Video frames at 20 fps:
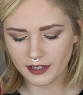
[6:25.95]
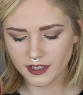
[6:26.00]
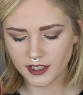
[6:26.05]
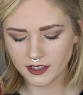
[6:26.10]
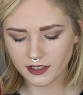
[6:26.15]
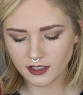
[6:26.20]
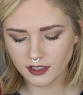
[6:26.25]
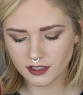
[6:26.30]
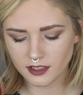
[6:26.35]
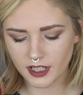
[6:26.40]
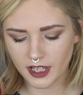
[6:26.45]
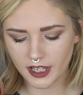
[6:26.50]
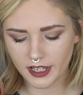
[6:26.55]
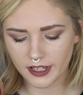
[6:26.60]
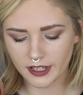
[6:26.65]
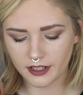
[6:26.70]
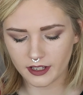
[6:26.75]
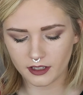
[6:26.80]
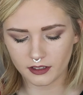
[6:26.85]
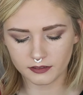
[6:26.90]
this is
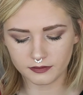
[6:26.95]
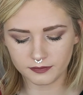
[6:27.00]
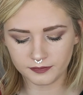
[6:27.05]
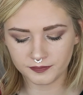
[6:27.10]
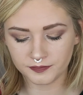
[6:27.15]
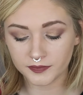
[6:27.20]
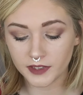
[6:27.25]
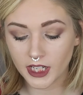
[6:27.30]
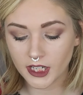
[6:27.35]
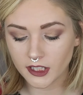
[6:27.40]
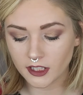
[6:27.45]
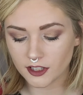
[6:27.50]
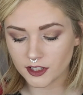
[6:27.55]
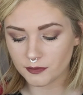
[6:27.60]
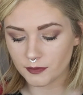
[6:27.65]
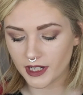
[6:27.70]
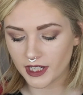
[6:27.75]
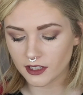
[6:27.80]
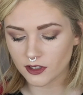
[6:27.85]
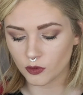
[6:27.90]
a It
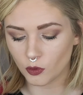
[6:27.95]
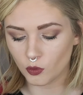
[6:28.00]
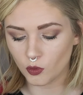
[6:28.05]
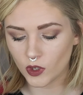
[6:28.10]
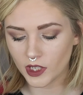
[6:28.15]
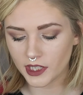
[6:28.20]
Cosmetics